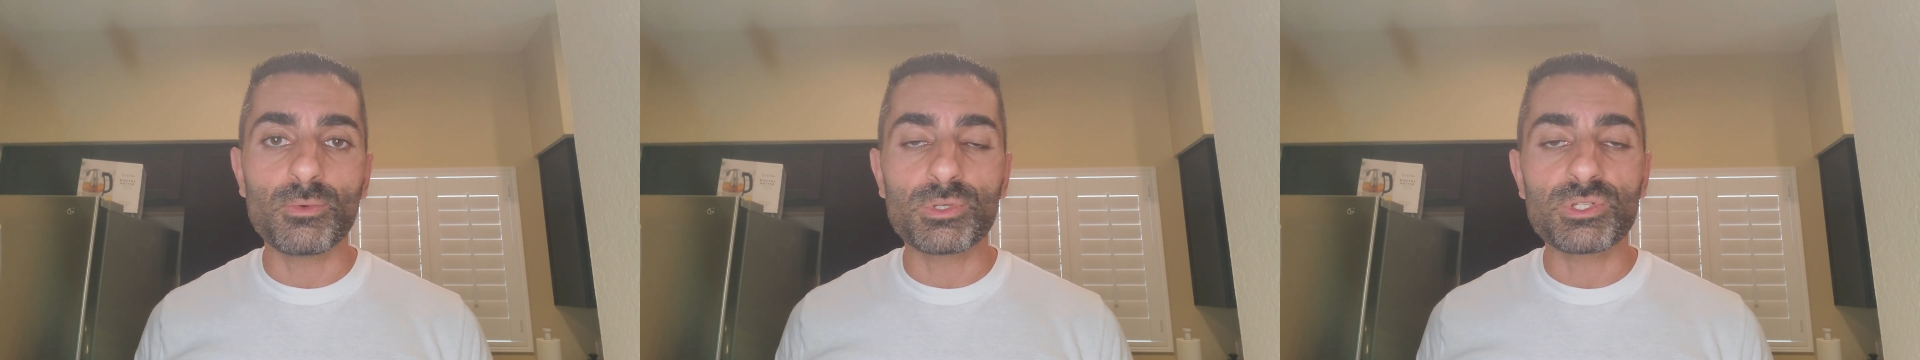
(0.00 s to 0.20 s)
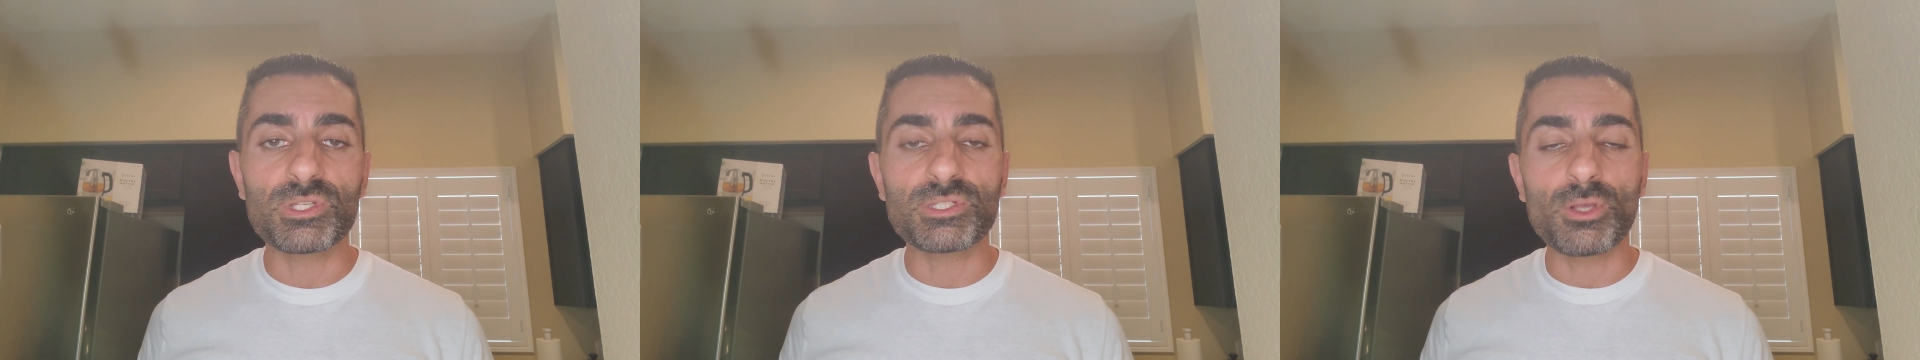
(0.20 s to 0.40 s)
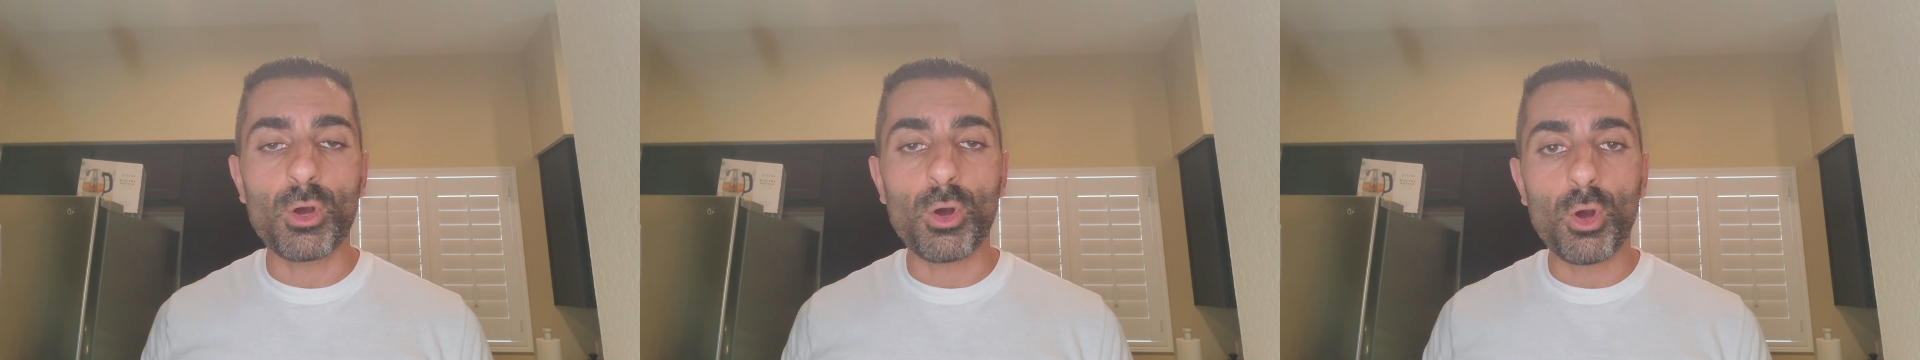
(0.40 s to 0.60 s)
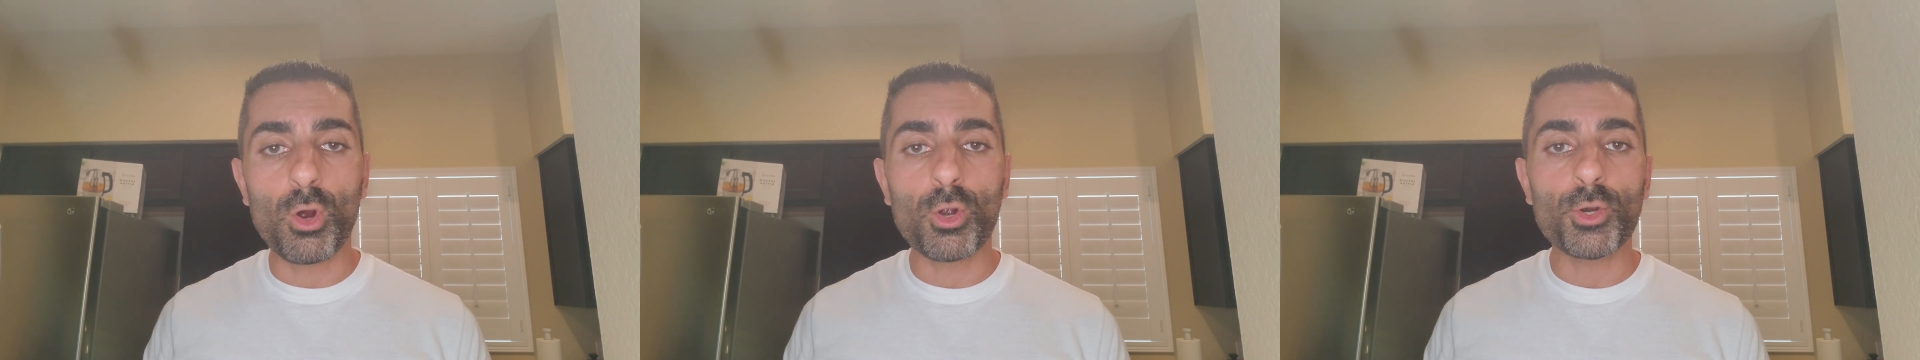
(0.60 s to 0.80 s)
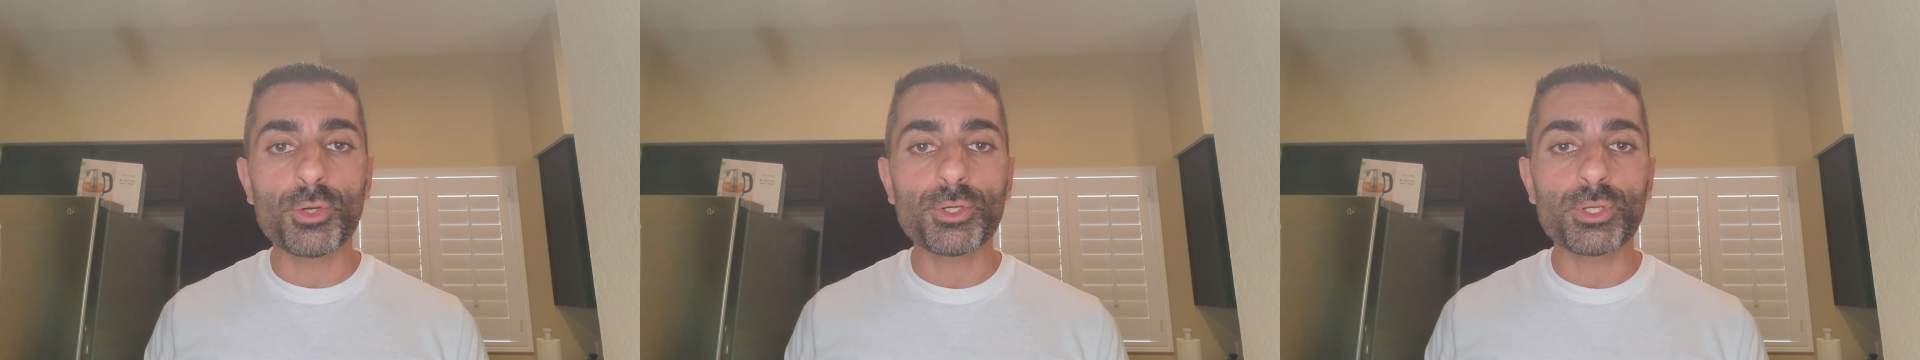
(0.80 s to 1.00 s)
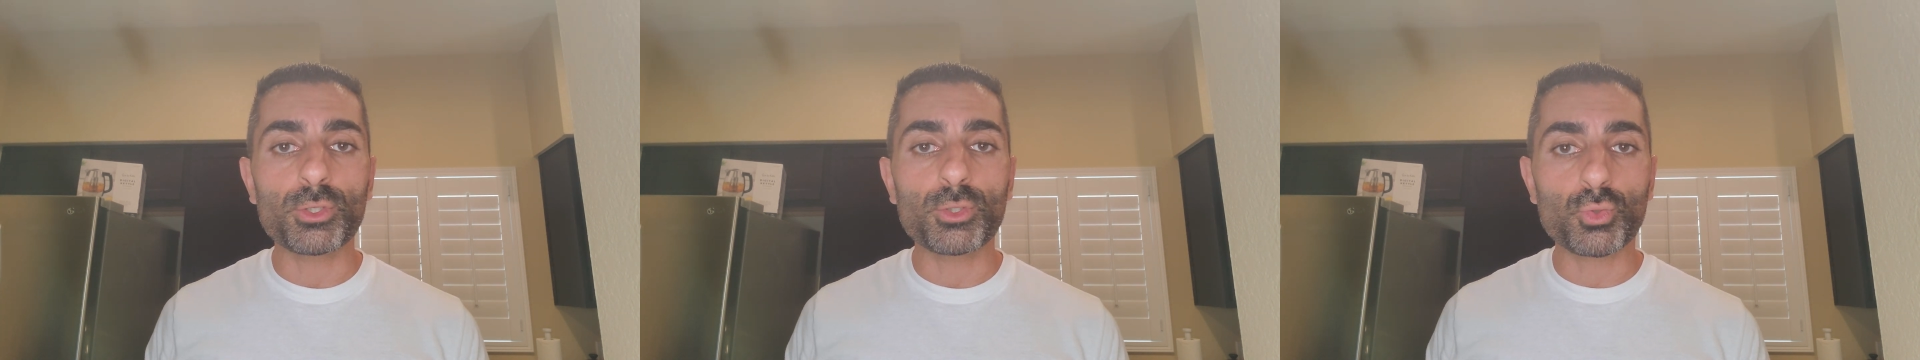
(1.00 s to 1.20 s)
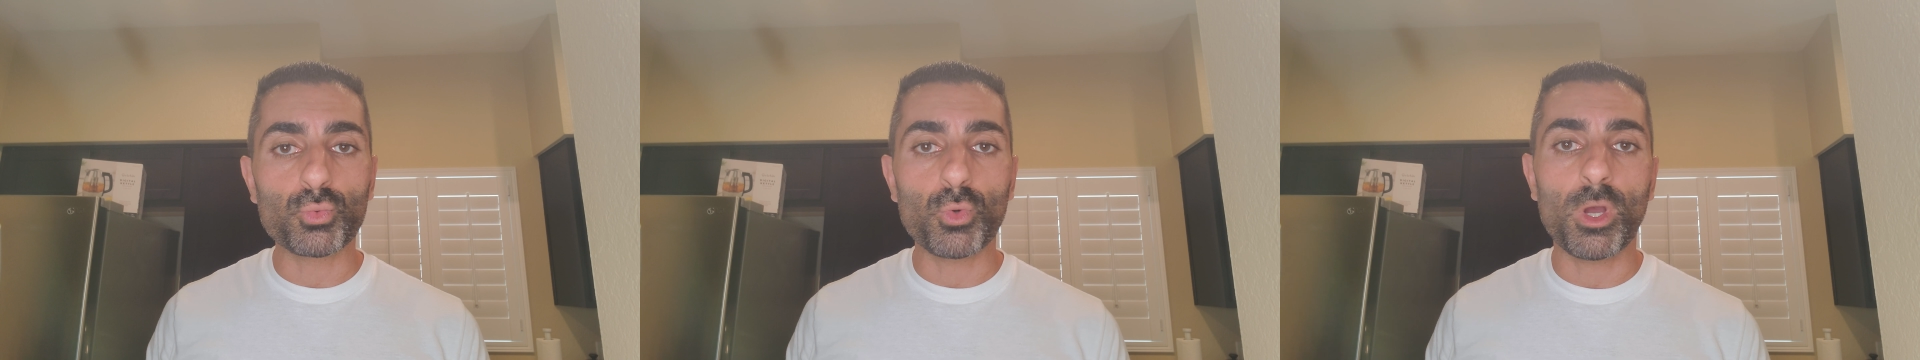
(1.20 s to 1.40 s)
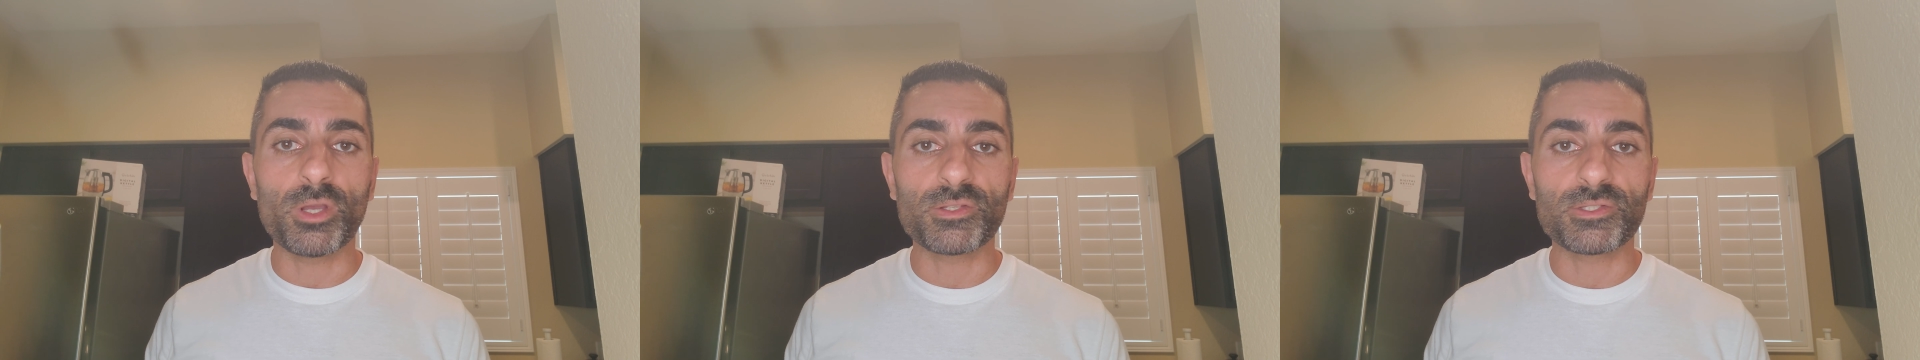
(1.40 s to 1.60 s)
which is the hard
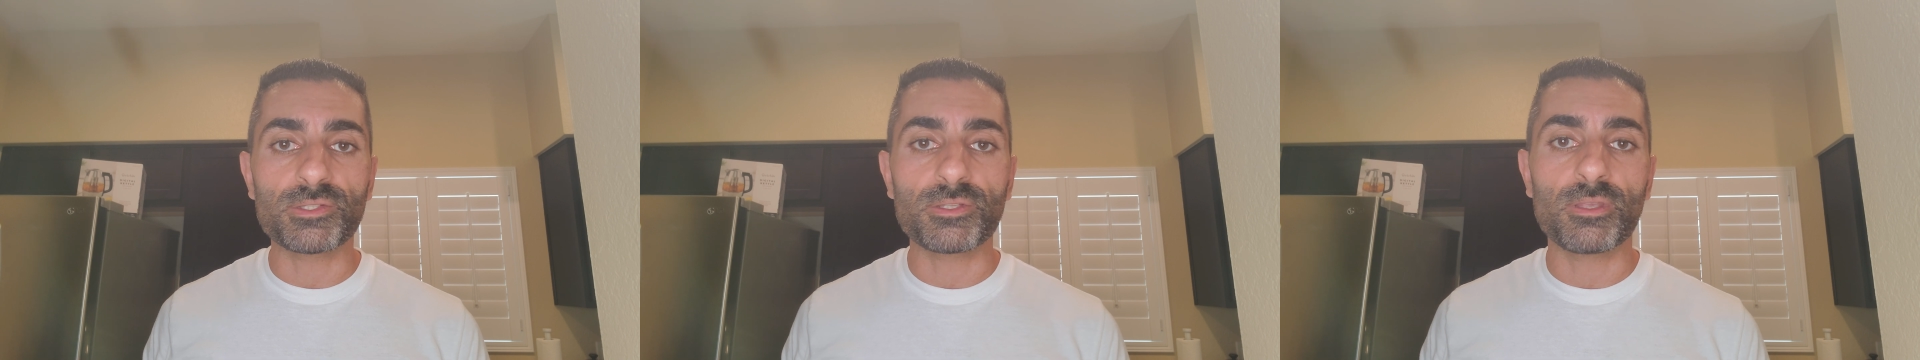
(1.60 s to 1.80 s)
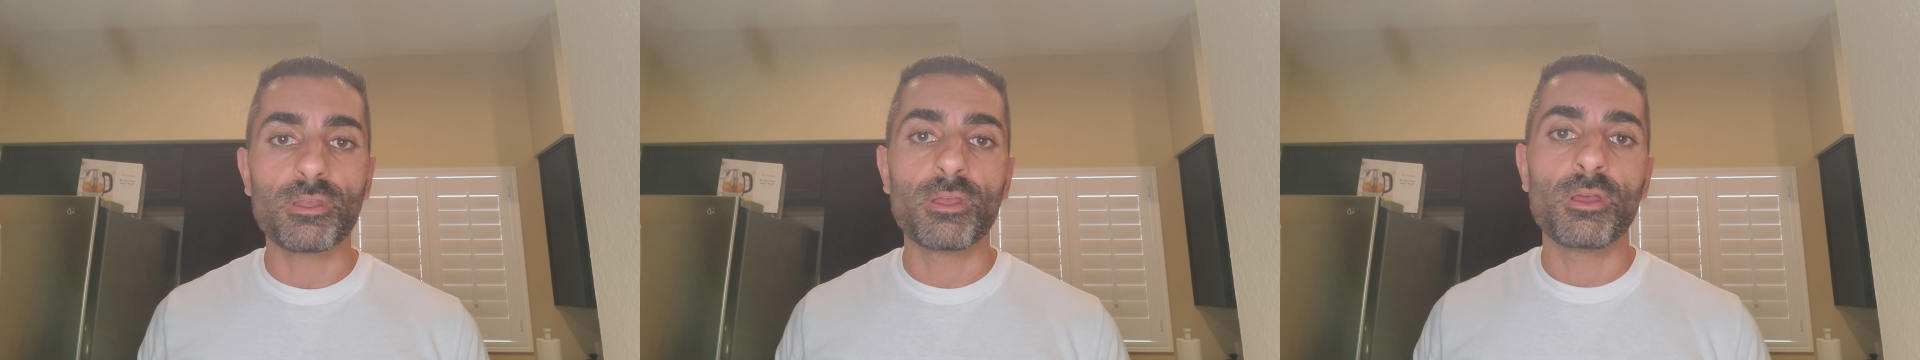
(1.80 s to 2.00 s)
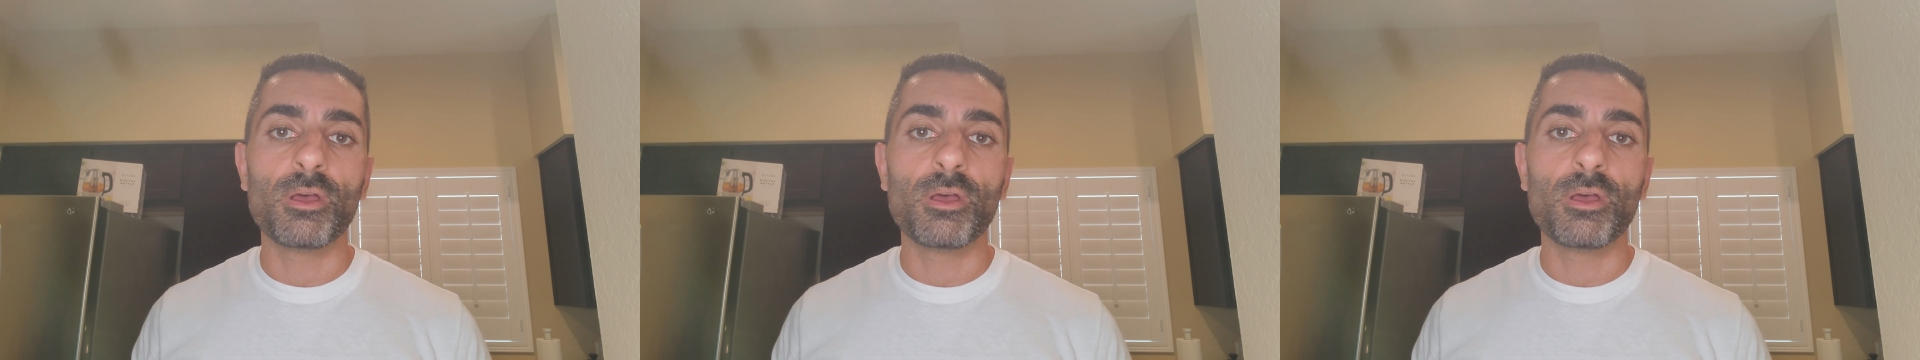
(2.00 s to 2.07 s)
crust